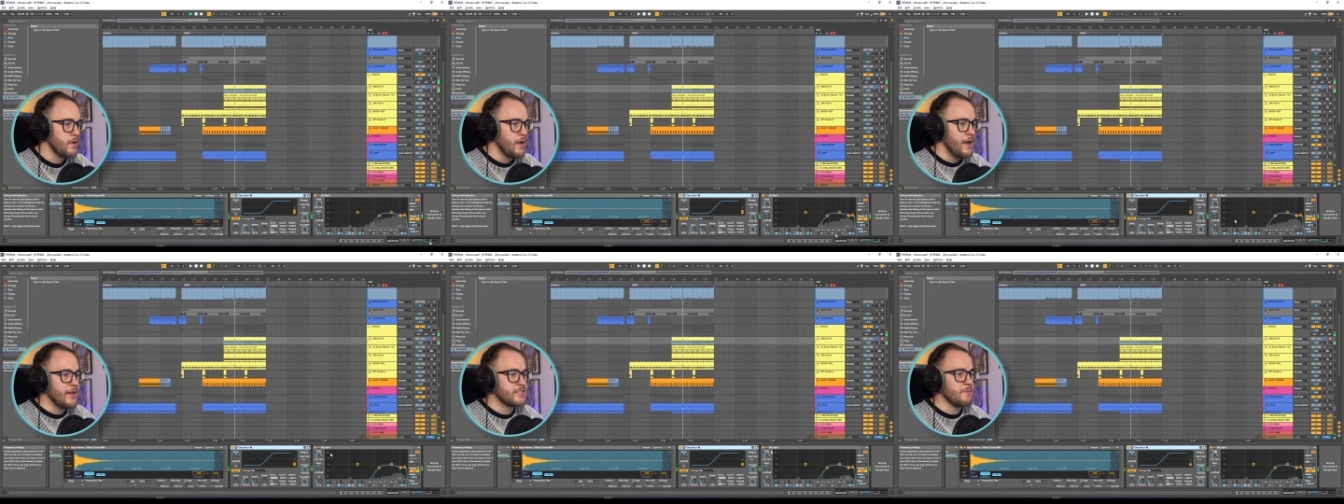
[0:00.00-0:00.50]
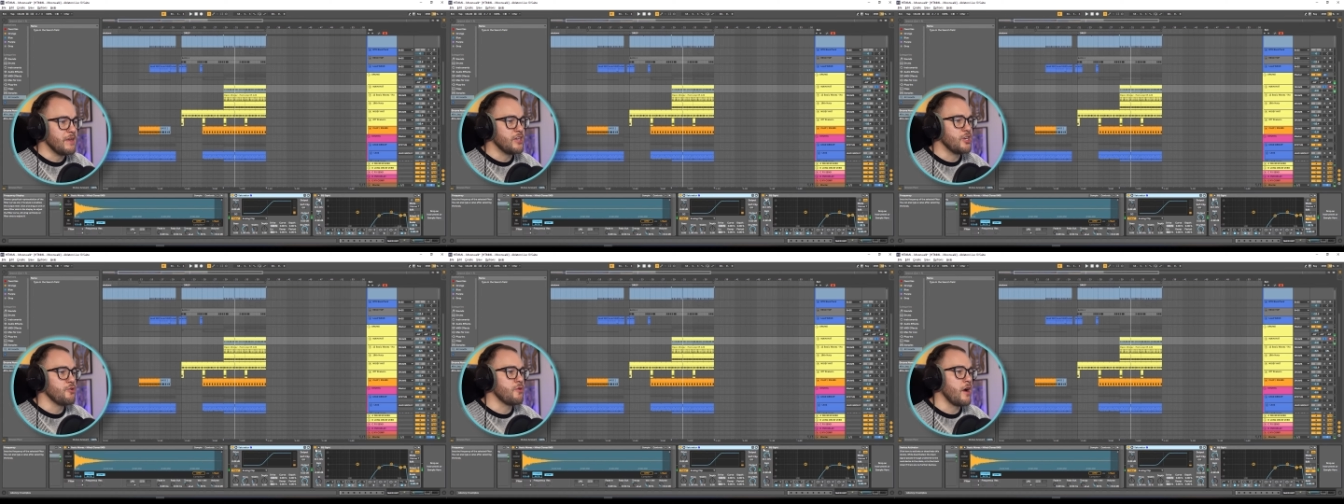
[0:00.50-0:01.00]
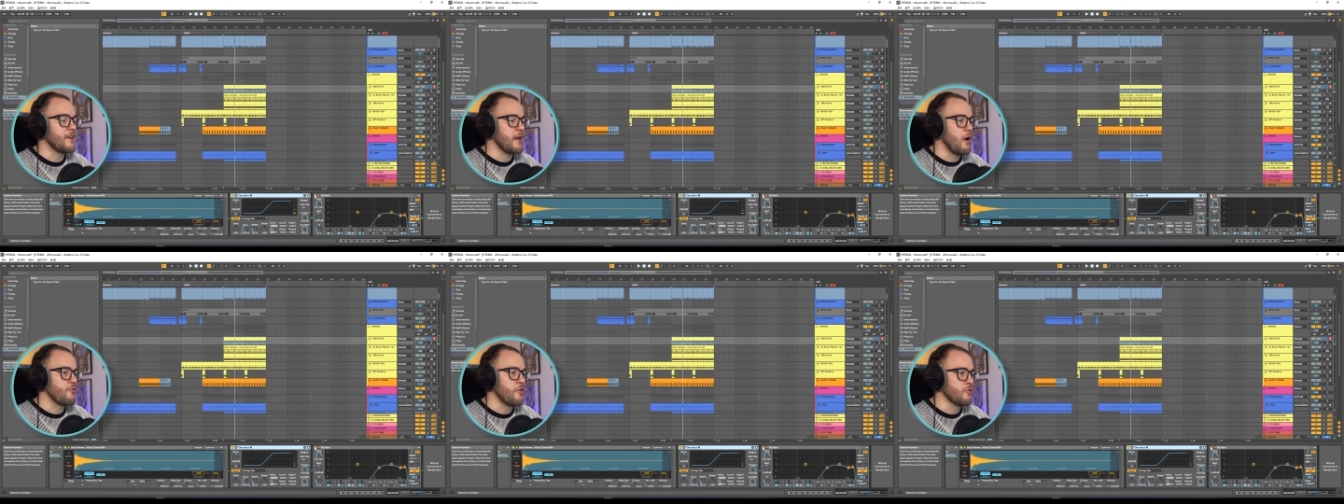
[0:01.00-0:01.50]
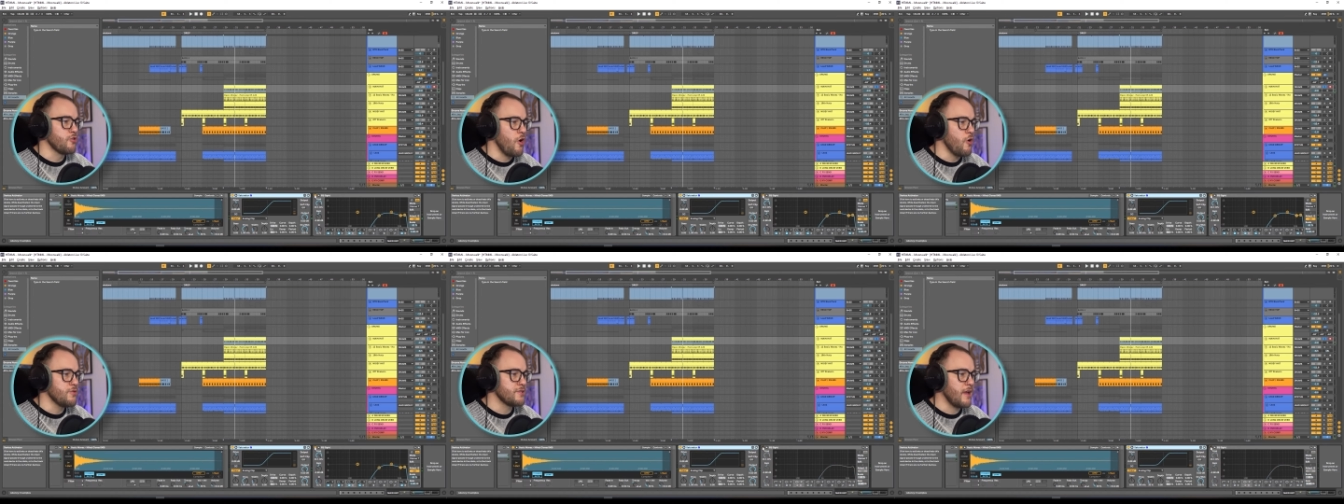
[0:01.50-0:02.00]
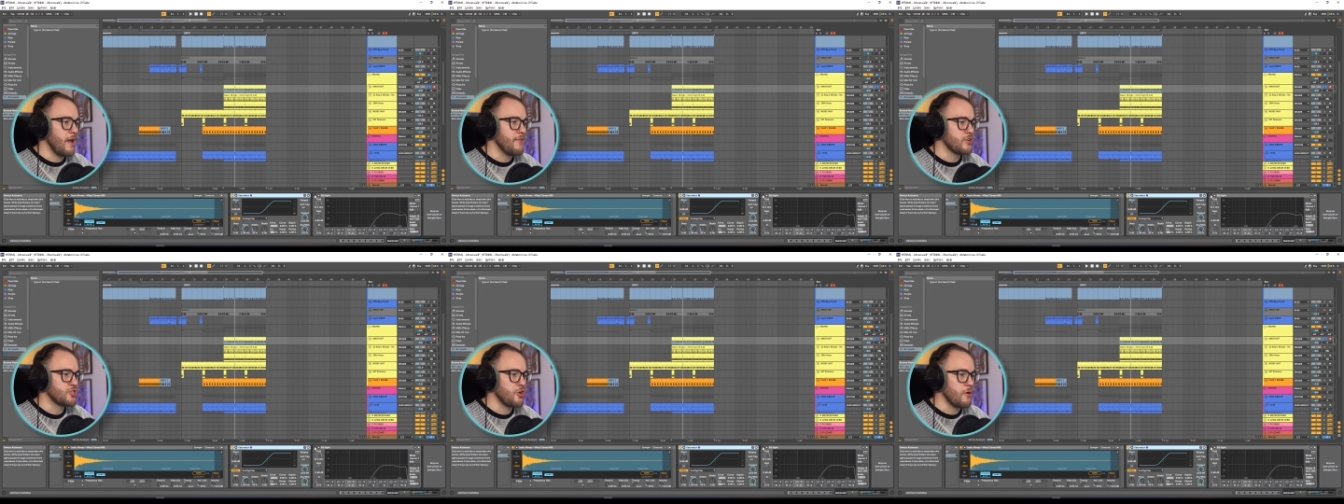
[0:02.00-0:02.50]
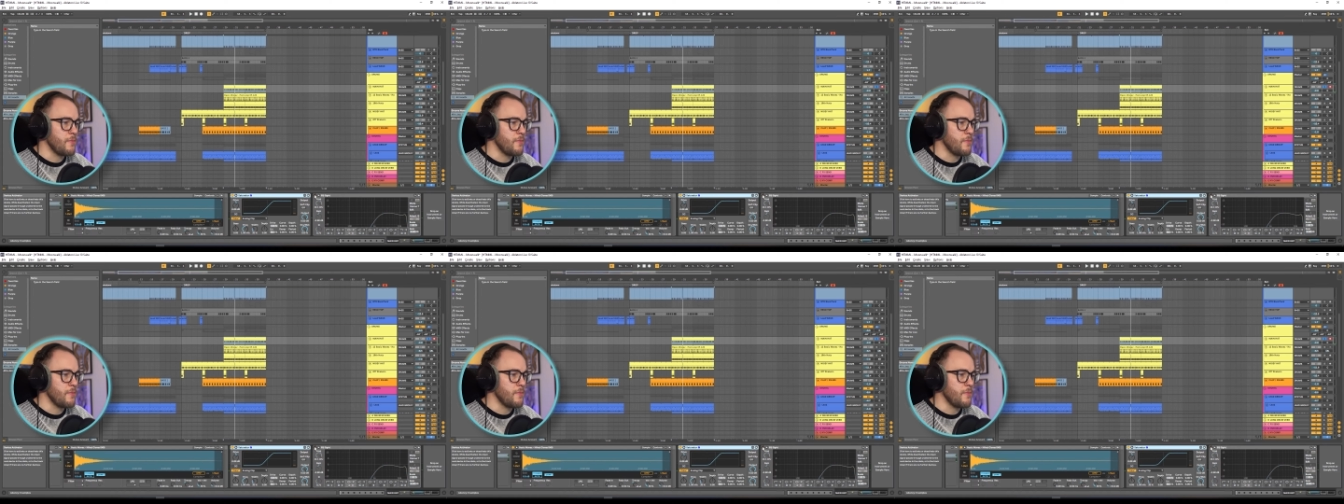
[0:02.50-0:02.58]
and some EQ cutting out the lows and the sharp